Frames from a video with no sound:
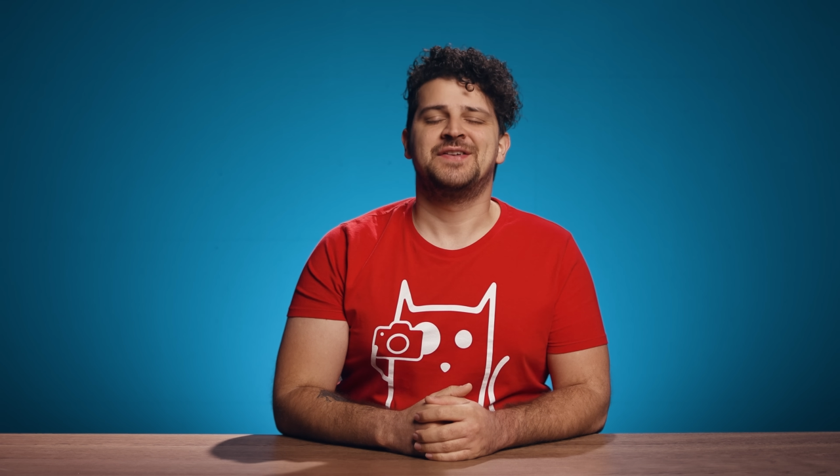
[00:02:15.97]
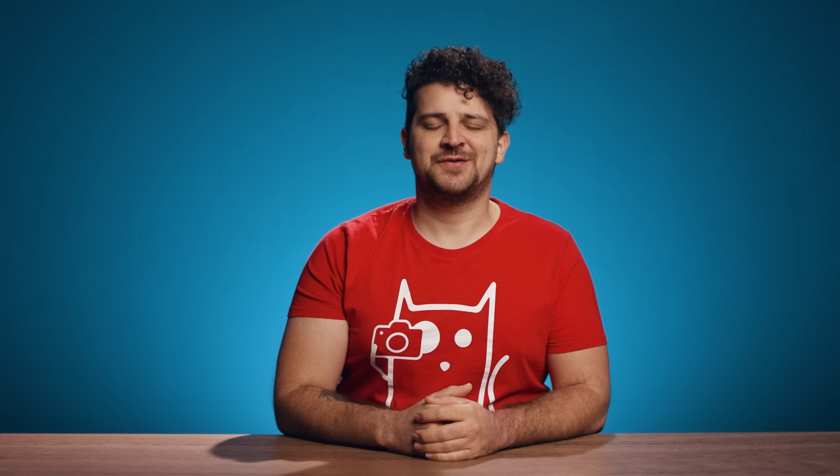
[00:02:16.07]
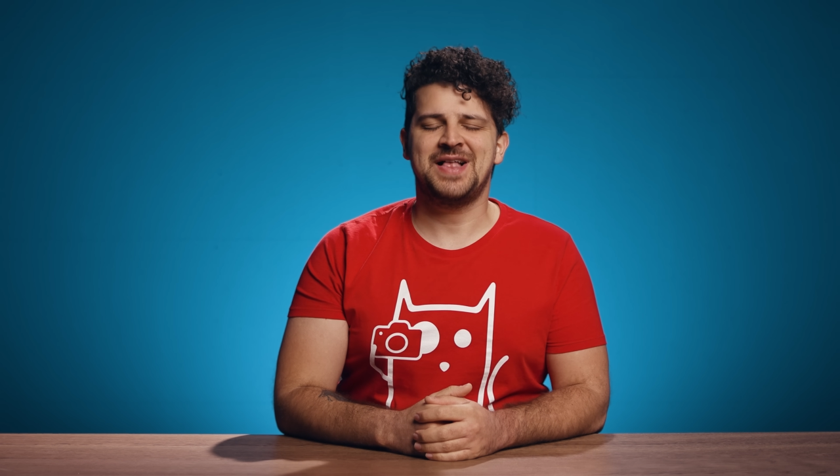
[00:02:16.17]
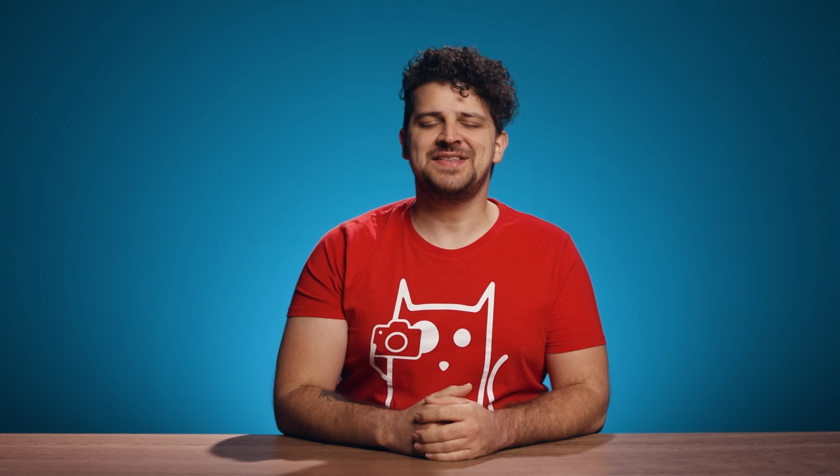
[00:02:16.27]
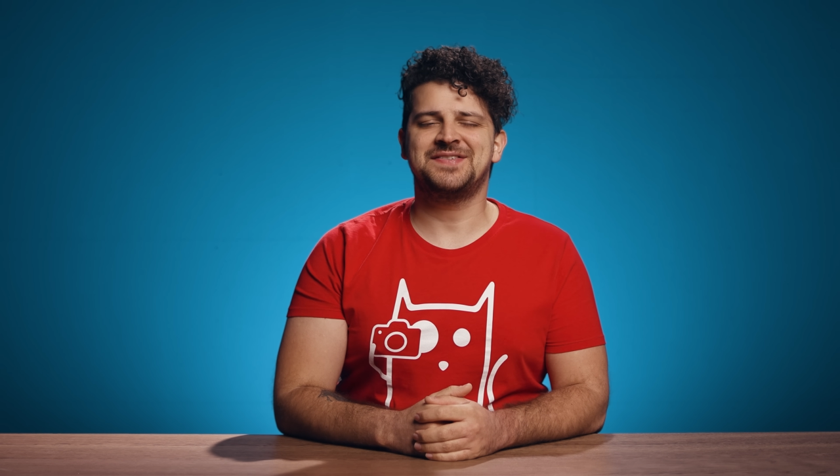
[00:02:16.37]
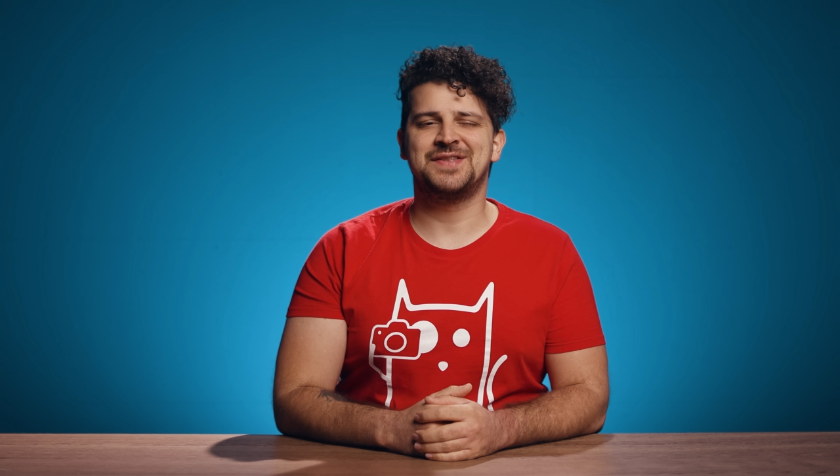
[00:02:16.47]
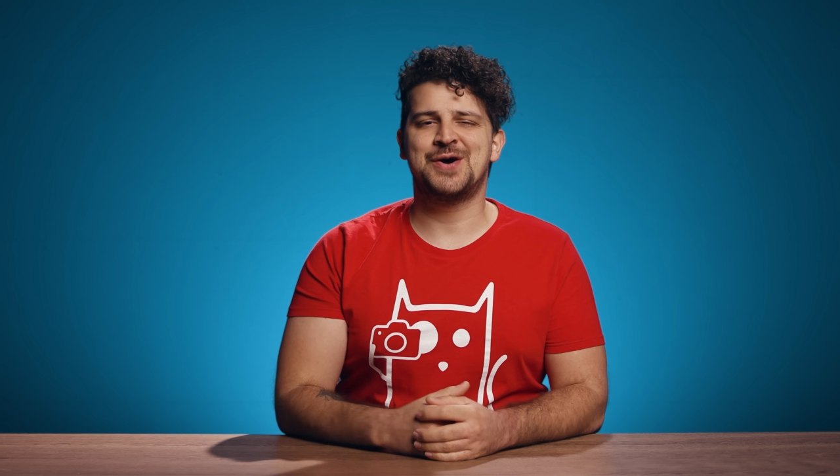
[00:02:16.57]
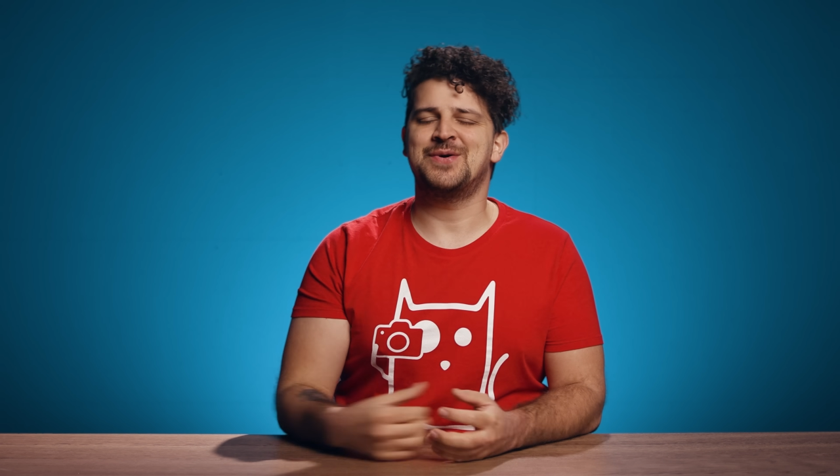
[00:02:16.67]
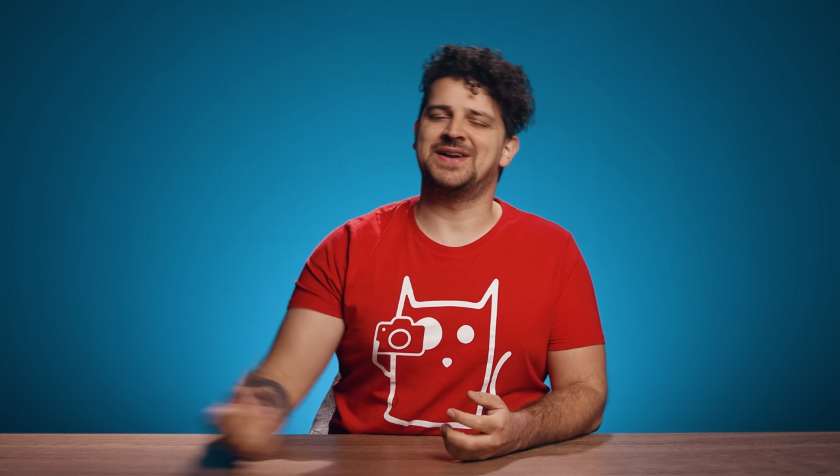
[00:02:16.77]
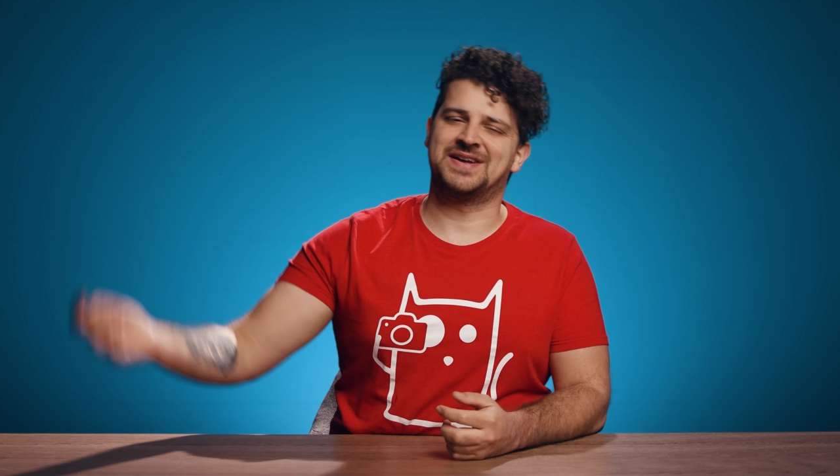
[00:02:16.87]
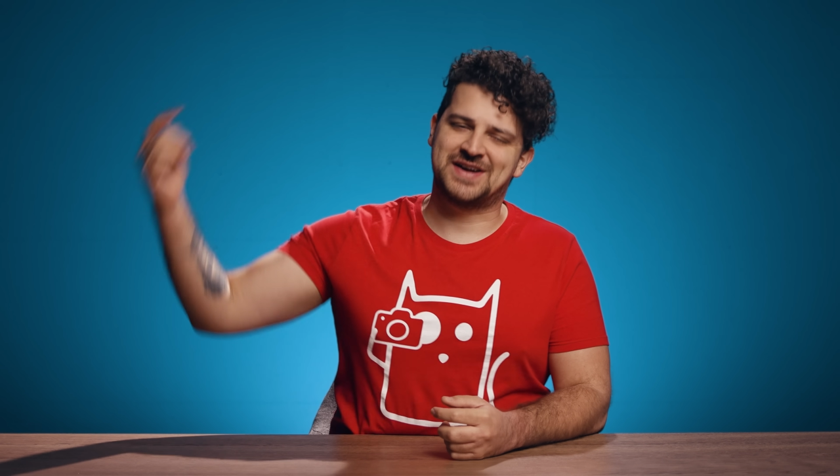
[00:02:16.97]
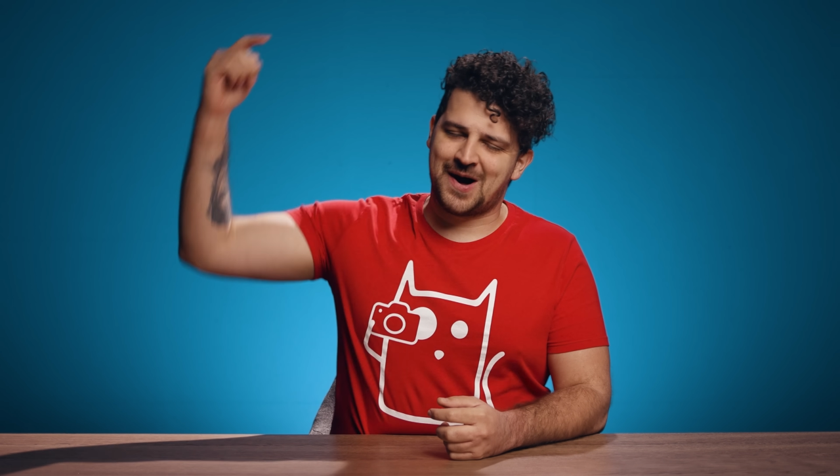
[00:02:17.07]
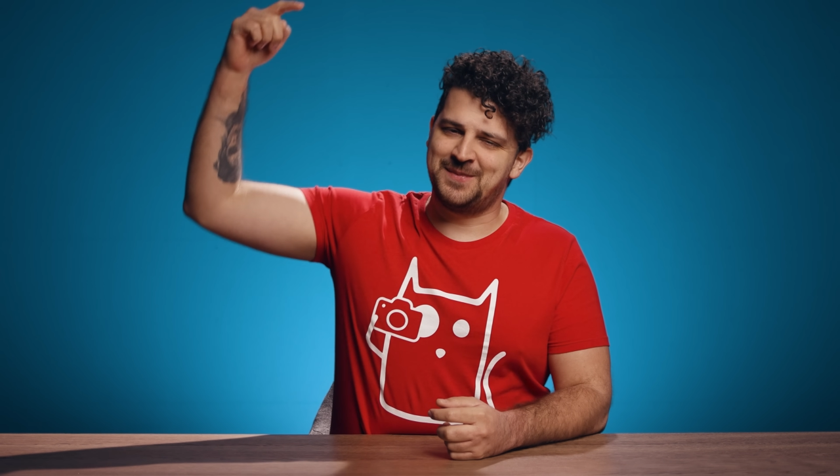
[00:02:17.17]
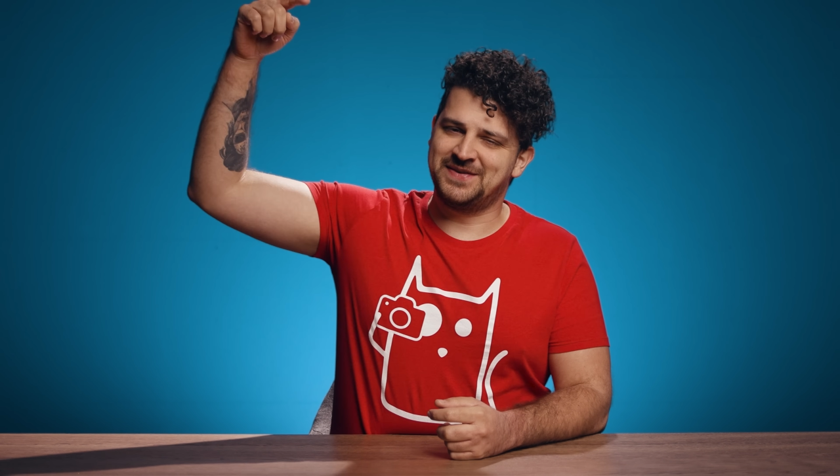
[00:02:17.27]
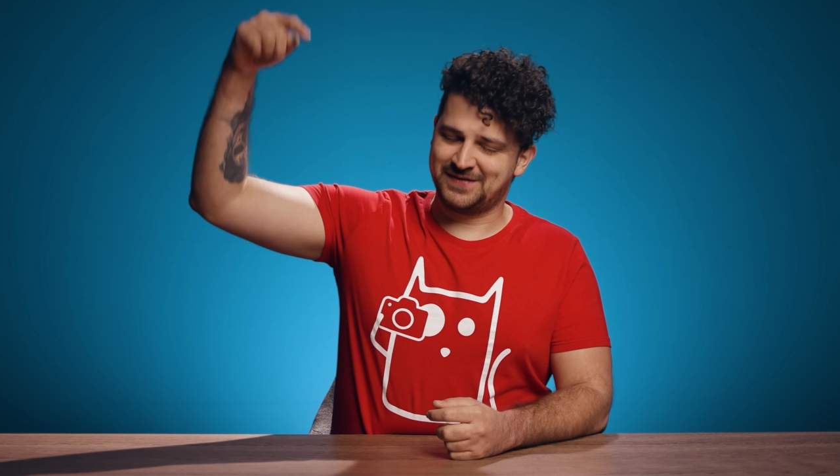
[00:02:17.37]
so let us know in the
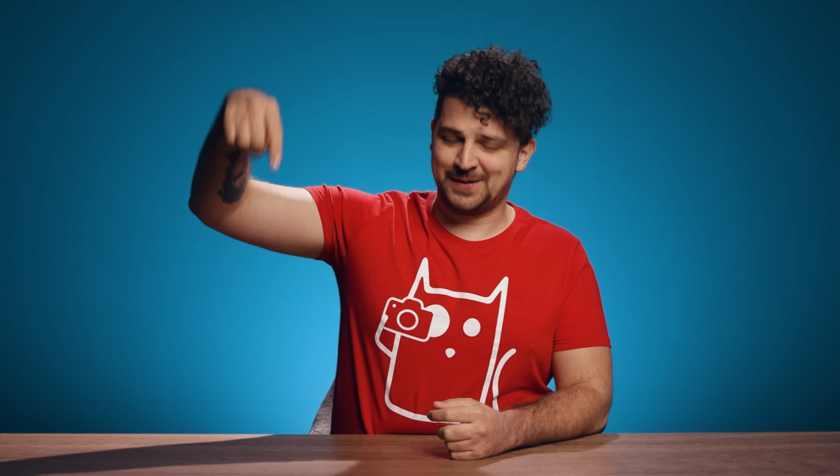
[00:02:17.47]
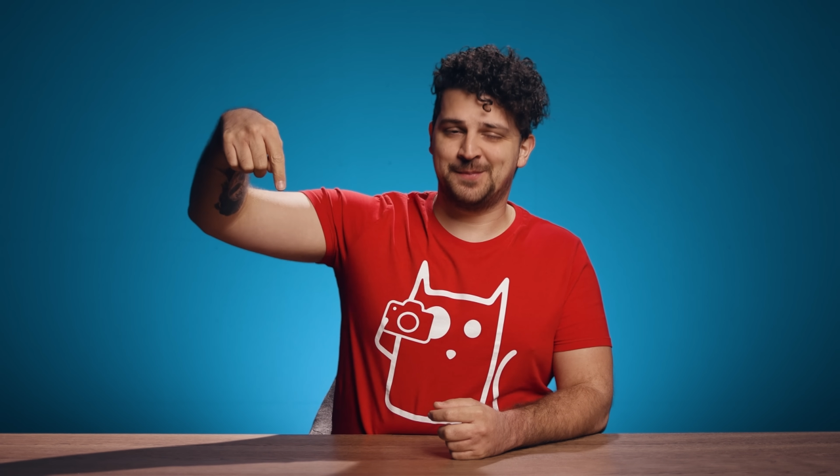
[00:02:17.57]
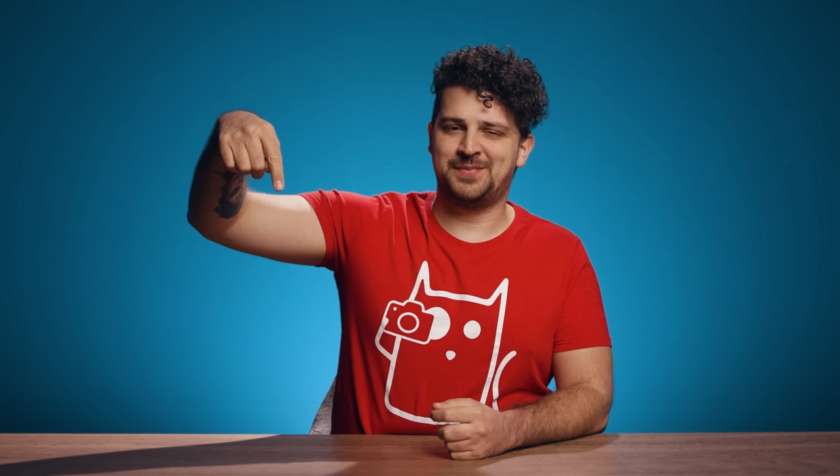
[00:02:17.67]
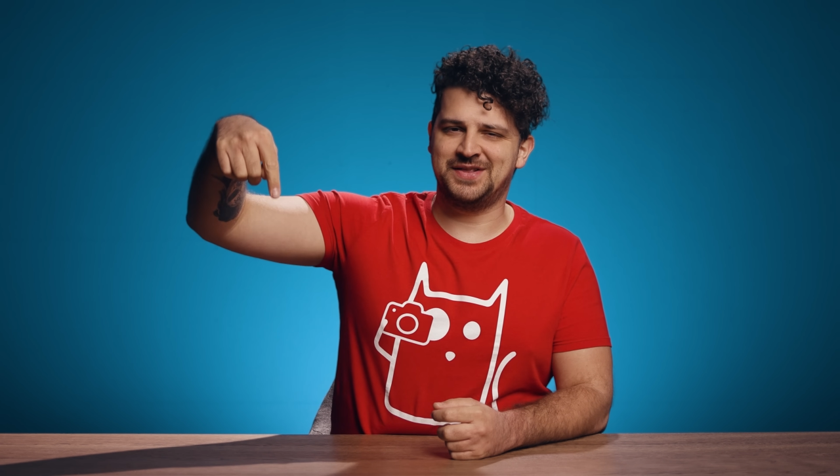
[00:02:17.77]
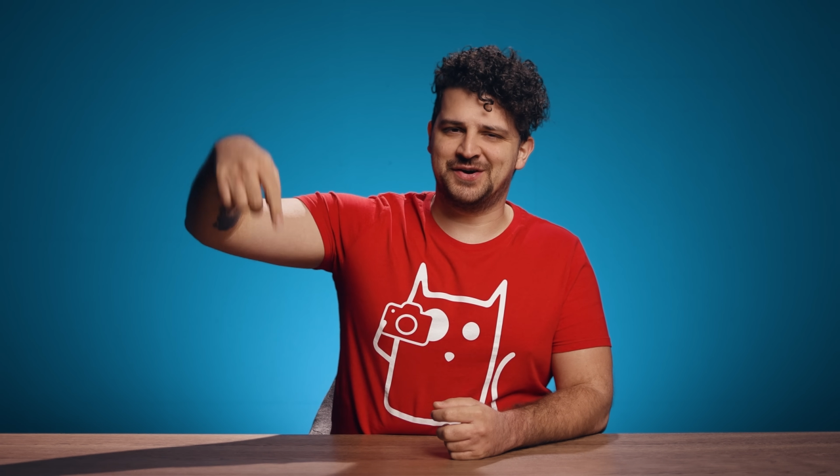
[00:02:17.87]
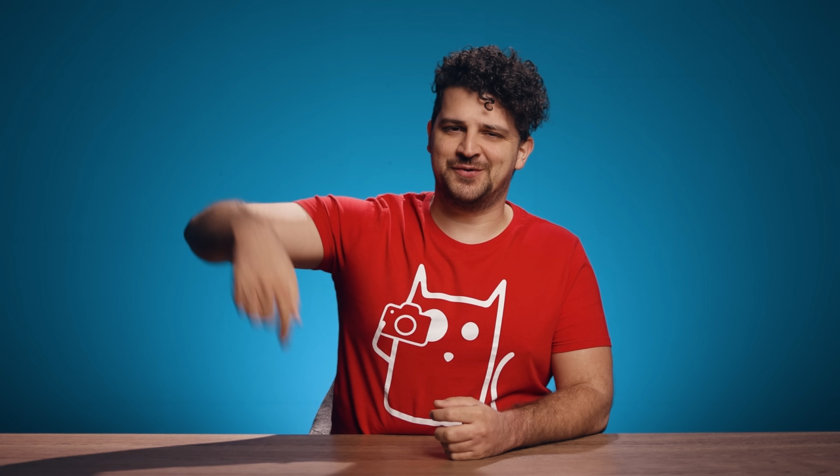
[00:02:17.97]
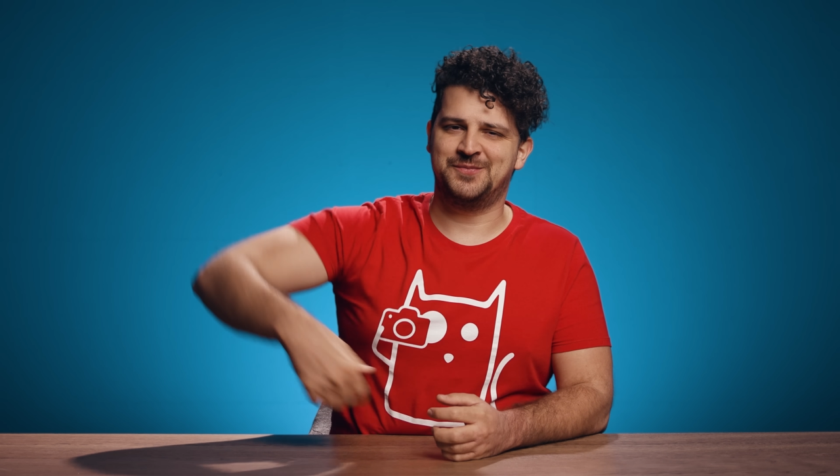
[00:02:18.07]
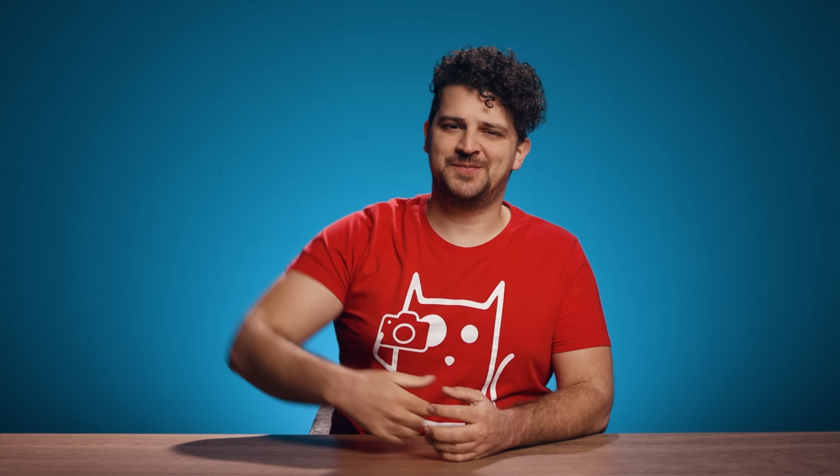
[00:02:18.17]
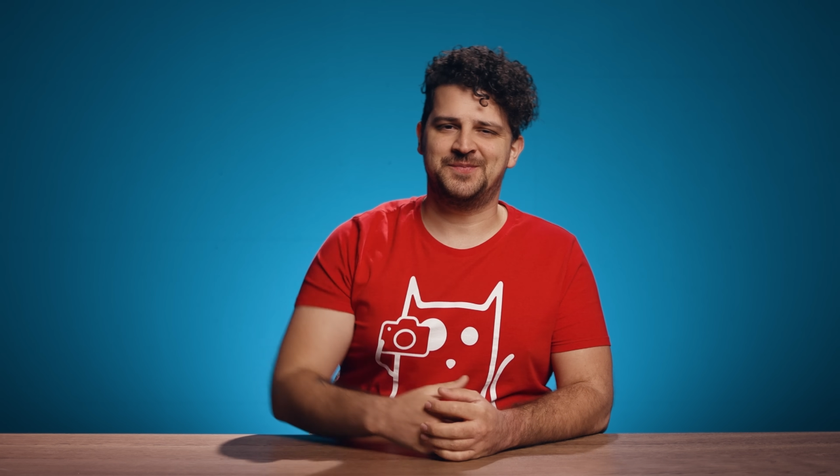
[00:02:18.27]
comments below.